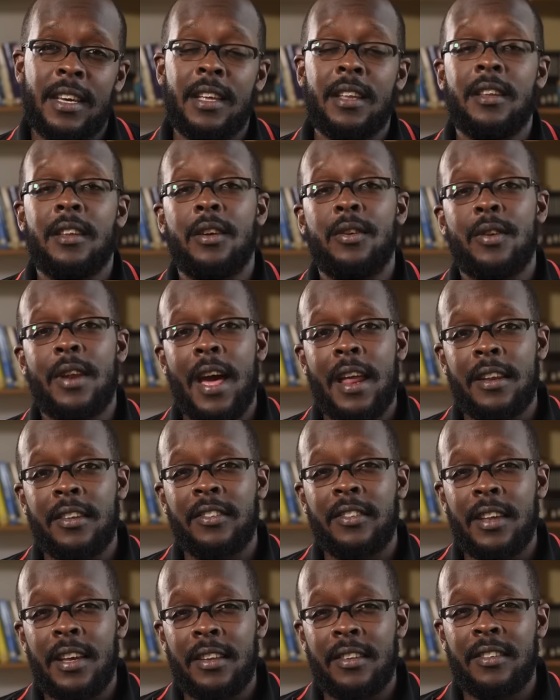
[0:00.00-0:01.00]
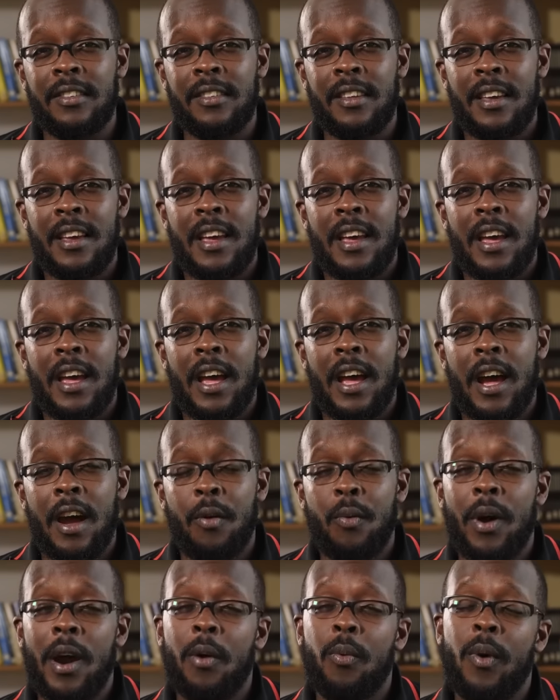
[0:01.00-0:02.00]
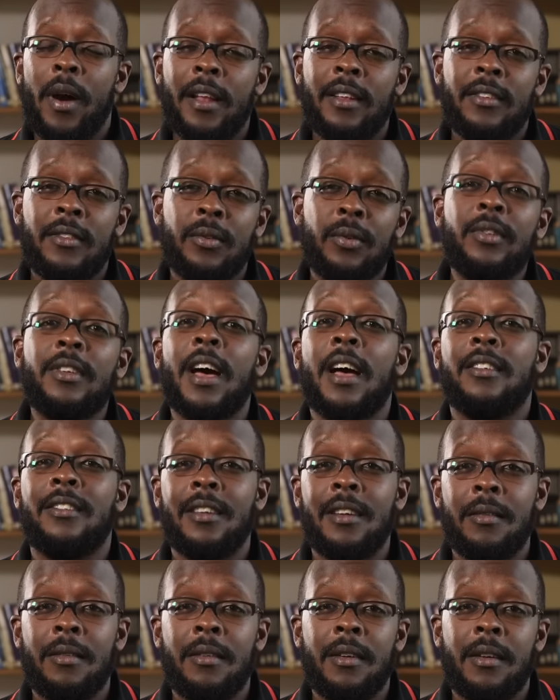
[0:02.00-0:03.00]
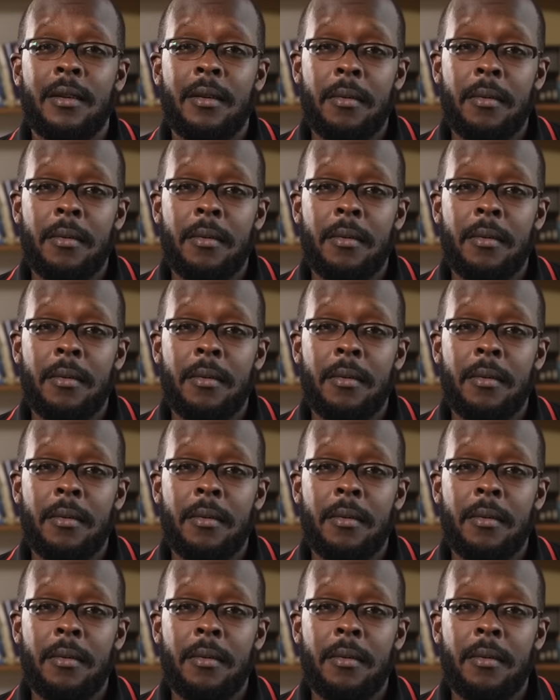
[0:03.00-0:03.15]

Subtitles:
in the United States, where I went to Towson